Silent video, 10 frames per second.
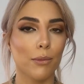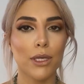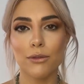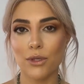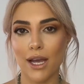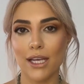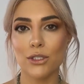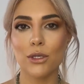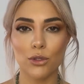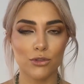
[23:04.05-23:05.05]
But if your
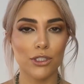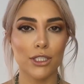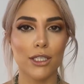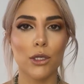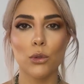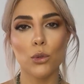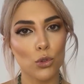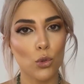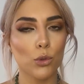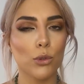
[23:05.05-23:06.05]
eyes are close together or
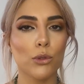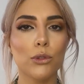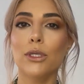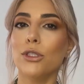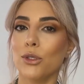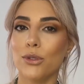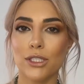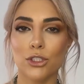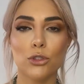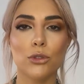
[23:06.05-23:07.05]
normal, there's no
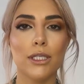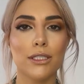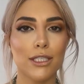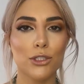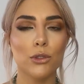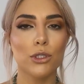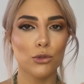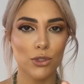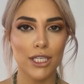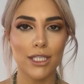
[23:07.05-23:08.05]
need to do this, and you can
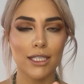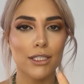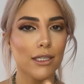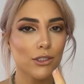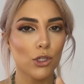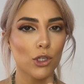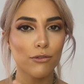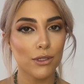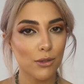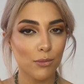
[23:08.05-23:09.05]
do it like I did.
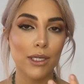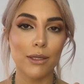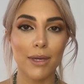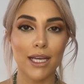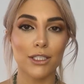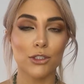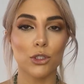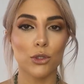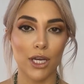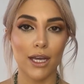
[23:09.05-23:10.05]
Curve it and bring it back into
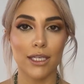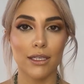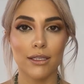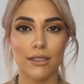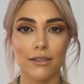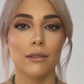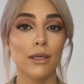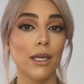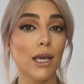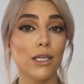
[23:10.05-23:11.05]
your eye.
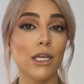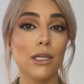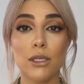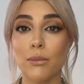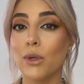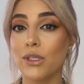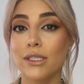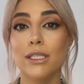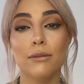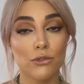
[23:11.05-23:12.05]
Another
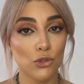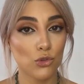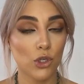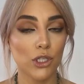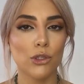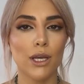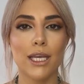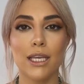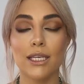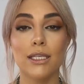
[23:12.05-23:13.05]
important tip for drawing your
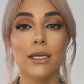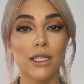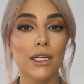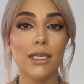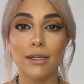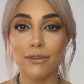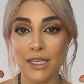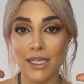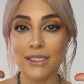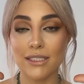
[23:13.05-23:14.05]
eyeliner: if
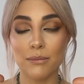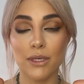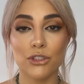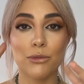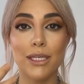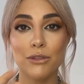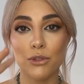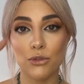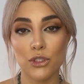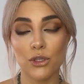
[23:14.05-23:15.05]
there isn't much space
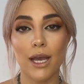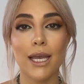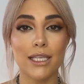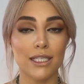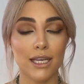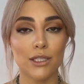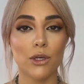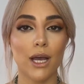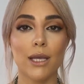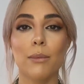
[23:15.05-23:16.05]
between your eyelid
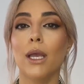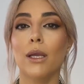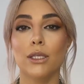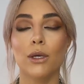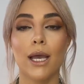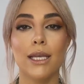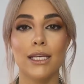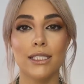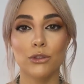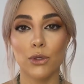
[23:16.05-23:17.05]
and your eyebrow and your
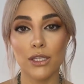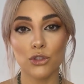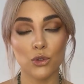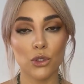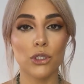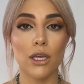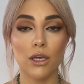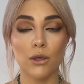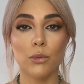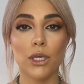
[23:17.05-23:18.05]
eyelid is quite short,
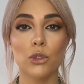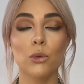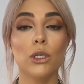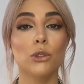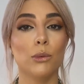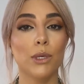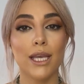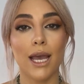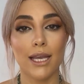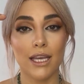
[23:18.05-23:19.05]
when you want to
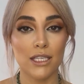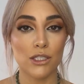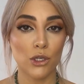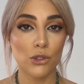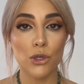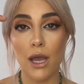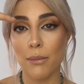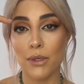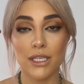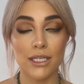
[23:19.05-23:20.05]
apply eyeliner on your
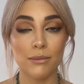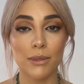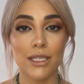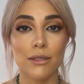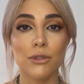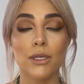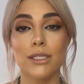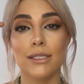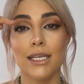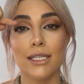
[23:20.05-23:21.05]
upper lid, make it
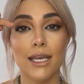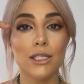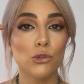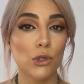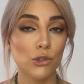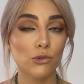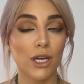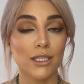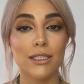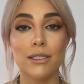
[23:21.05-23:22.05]
very thin and draw it
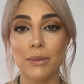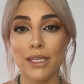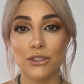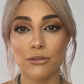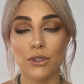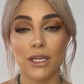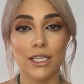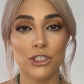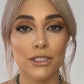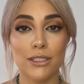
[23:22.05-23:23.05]
right at the base of your
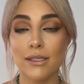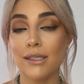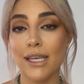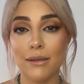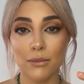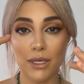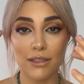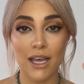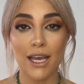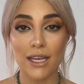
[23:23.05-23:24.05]
lashes. Never
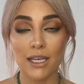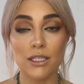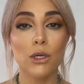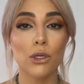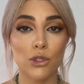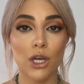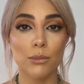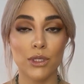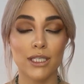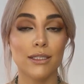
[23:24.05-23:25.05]
make the eyeliner on your
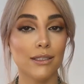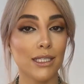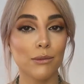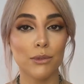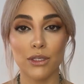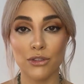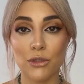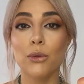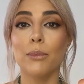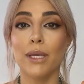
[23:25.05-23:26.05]
upper lid thick because
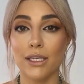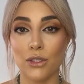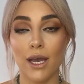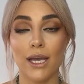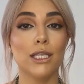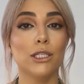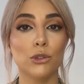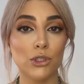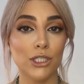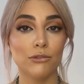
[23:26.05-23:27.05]
it will make your eyelid
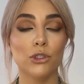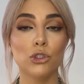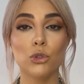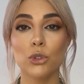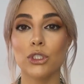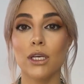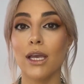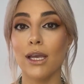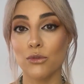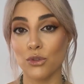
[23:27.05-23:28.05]
look even
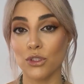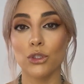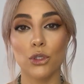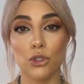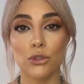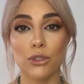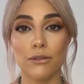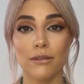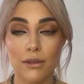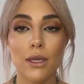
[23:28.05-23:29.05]
shorter and ruin your look.
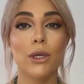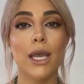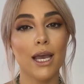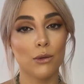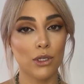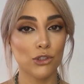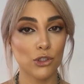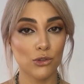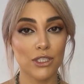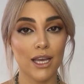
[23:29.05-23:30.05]
Okay, I want
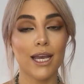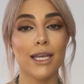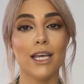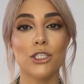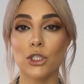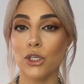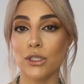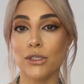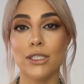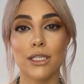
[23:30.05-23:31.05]
to use an eyelash
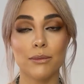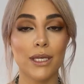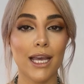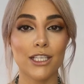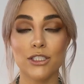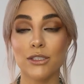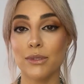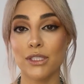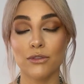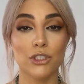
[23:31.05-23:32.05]
curler to give my lashes a
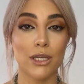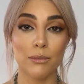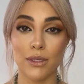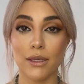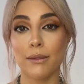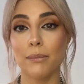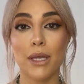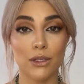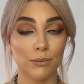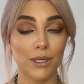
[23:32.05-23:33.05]
bit of shape
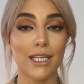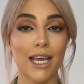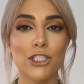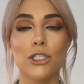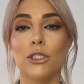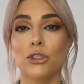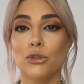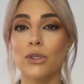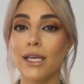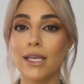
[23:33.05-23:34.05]
because my lashes are
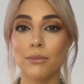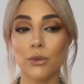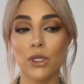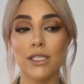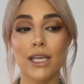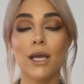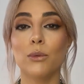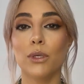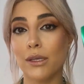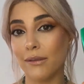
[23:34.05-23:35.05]
straight and point
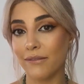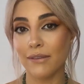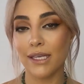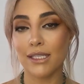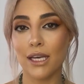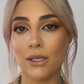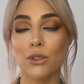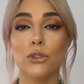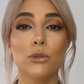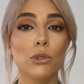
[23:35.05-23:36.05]
downward. And then
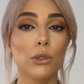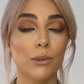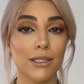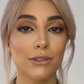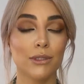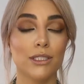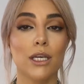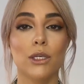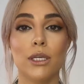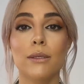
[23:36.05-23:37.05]
I'll use the Romance
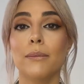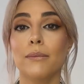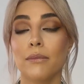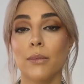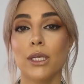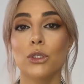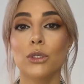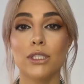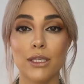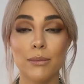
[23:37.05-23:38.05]
mascara. When
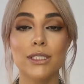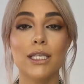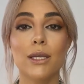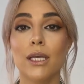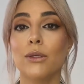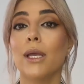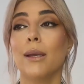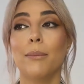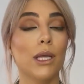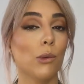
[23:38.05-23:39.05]
choosing a mascara,
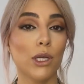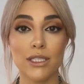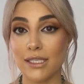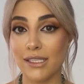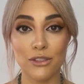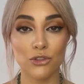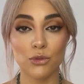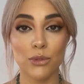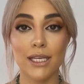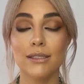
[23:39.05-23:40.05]
try to pick one that isn't
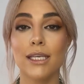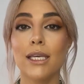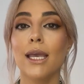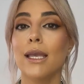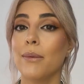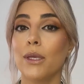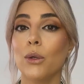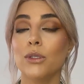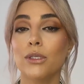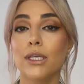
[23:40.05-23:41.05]
too plastic-like but
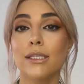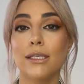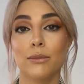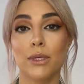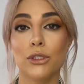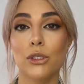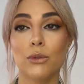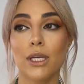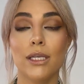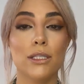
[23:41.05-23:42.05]
also doesn't smudge
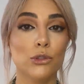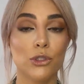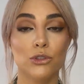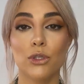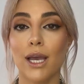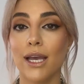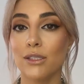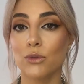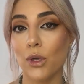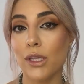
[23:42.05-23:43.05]
and run as soon as your
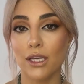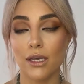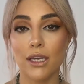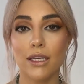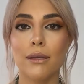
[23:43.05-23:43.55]
eyes water.